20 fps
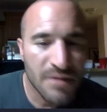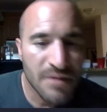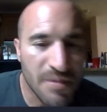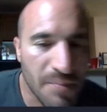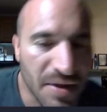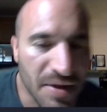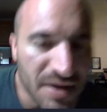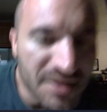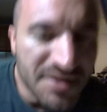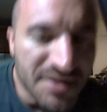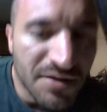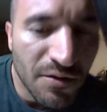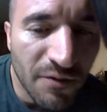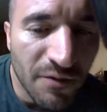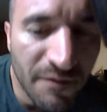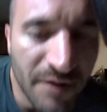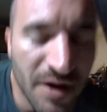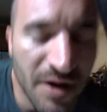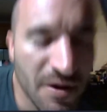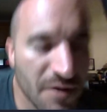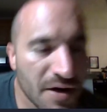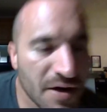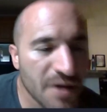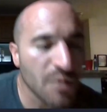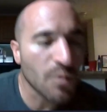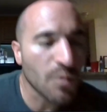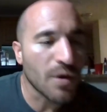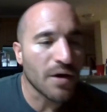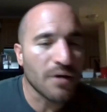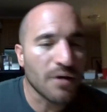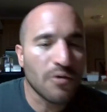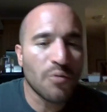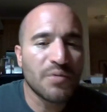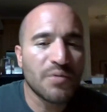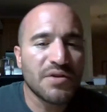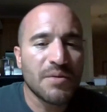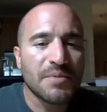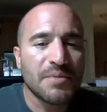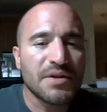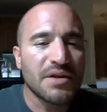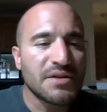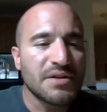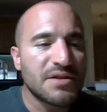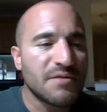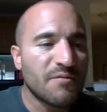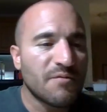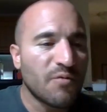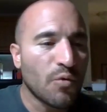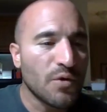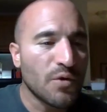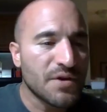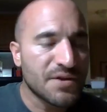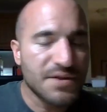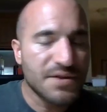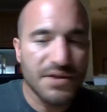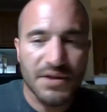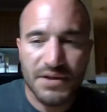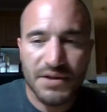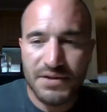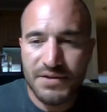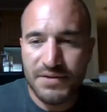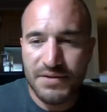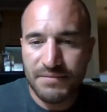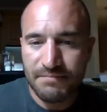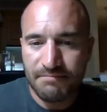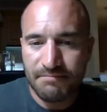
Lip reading: The biggest little fair anywhere. Opened up in 1950.